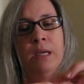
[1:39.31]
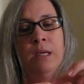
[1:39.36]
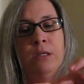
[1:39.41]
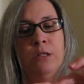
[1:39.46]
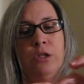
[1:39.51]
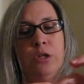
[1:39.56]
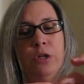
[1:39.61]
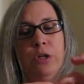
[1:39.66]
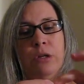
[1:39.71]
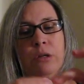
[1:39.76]

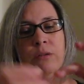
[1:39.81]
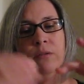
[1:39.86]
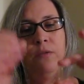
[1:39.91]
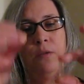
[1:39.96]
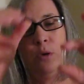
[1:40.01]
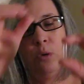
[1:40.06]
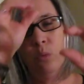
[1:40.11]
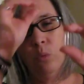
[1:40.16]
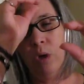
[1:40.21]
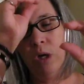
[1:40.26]
So you're going to
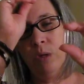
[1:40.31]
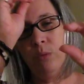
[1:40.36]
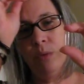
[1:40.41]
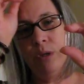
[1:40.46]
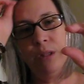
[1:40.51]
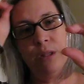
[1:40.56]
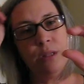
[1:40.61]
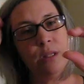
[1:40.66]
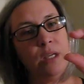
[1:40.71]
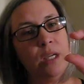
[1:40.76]
fill one
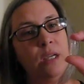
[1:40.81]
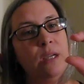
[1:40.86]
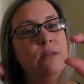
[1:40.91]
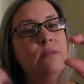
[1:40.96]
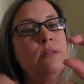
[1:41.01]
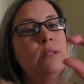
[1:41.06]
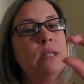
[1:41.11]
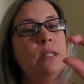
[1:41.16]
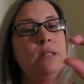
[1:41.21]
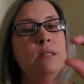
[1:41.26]
with
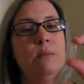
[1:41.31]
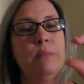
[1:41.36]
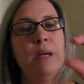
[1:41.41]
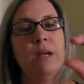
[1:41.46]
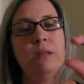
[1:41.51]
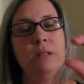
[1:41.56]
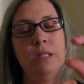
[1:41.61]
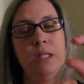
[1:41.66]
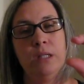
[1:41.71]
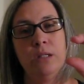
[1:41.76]
Thieves. That's
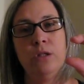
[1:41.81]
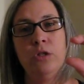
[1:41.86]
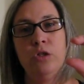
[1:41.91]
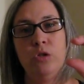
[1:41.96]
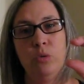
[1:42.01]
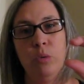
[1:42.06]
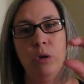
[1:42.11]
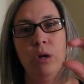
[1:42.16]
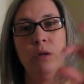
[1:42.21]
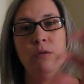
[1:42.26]
about 10 to
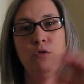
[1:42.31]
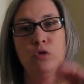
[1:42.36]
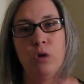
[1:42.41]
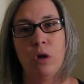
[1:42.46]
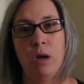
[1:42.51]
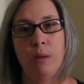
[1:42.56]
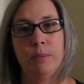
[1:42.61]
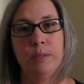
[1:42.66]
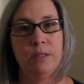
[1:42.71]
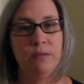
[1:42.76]
12
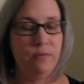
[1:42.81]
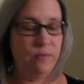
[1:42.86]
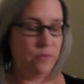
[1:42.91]
drops of